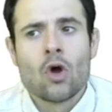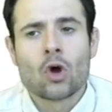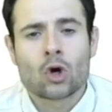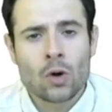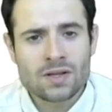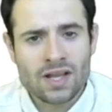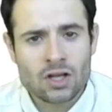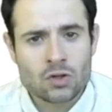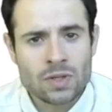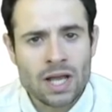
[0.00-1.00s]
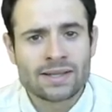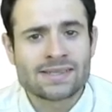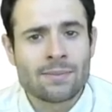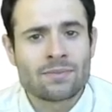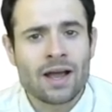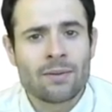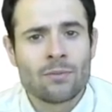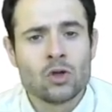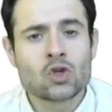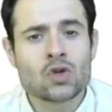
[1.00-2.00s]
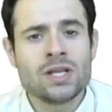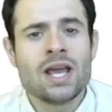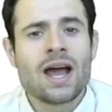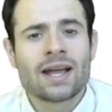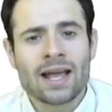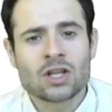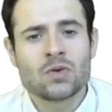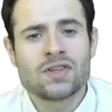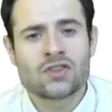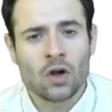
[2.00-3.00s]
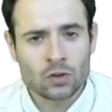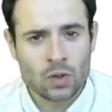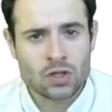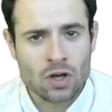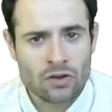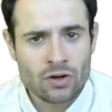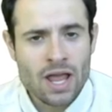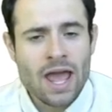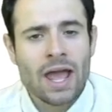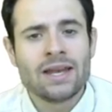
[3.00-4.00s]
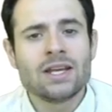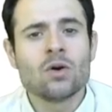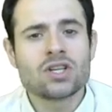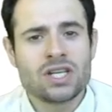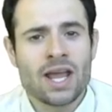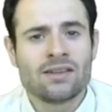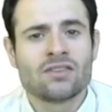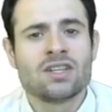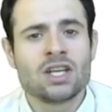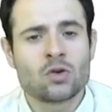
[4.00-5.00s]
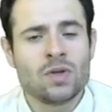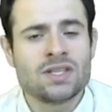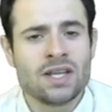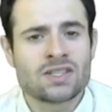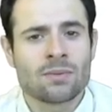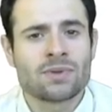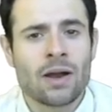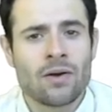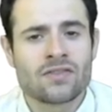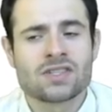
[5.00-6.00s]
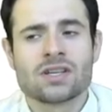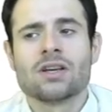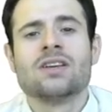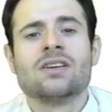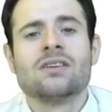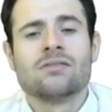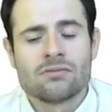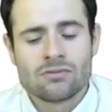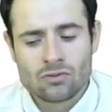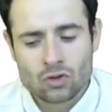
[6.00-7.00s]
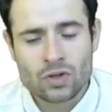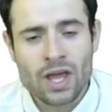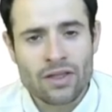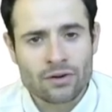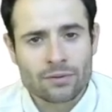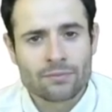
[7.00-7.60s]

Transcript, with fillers: across country at the same time. Usually countries talk to each other and negotiate the decrease in some tariffs together.